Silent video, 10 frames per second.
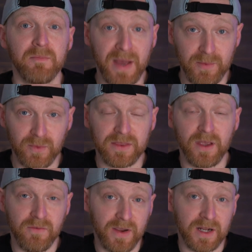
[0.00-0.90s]
bandwidth
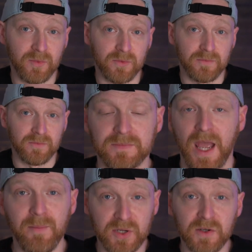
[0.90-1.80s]
available.
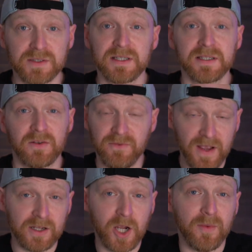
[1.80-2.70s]
And because this is a
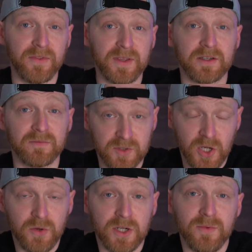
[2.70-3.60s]
fairly common thing
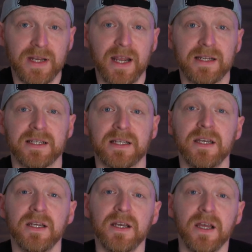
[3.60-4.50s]
to do in editing,
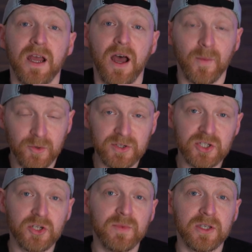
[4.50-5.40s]
I'm going to
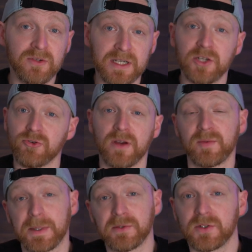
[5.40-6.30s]
assume that you need a drive
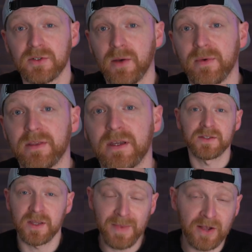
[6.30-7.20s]
to be able to do that with.
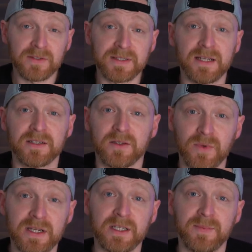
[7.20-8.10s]
So the amount of data that
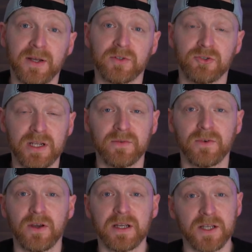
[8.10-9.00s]
we need to be able to
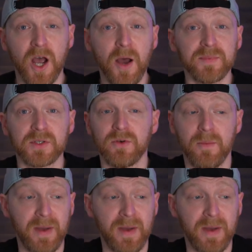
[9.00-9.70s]
transfer is up to